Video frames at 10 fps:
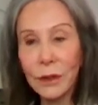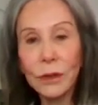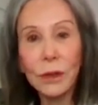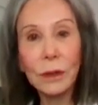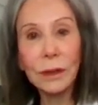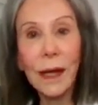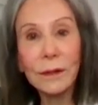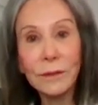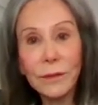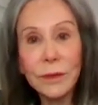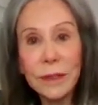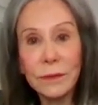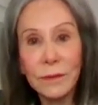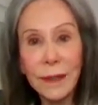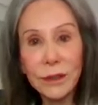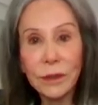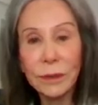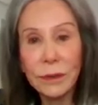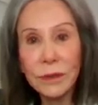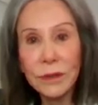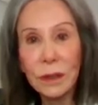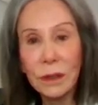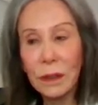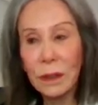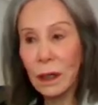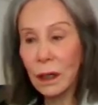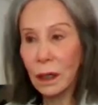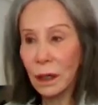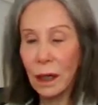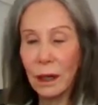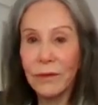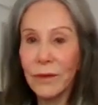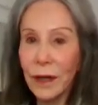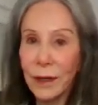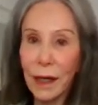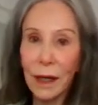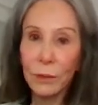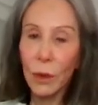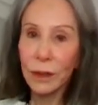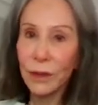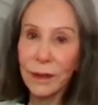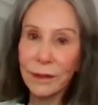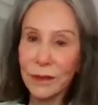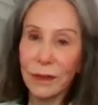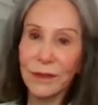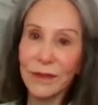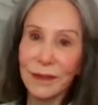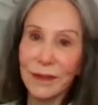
A lot of fruits and vegetables are of very high water content.